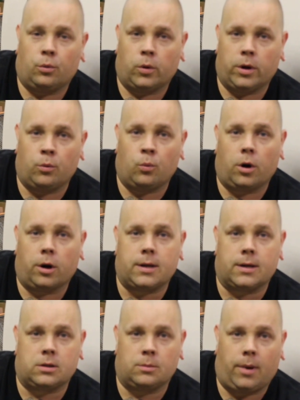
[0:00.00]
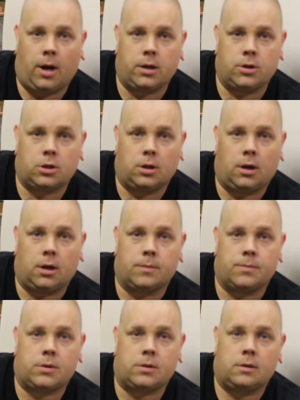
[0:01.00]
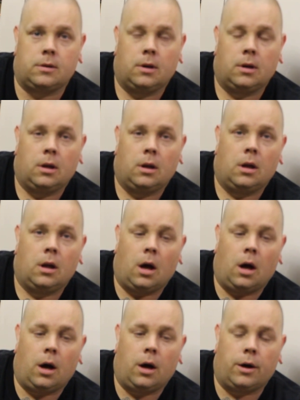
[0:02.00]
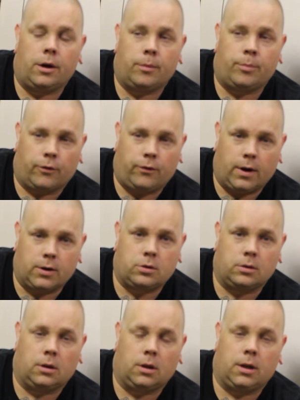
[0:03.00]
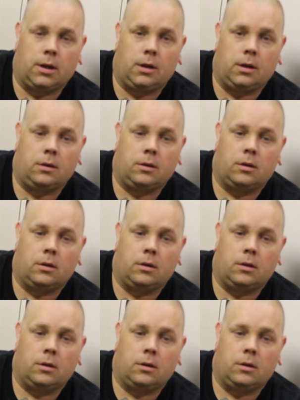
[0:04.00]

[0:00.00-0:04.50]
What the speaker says: Went and worked at some body shops professionally,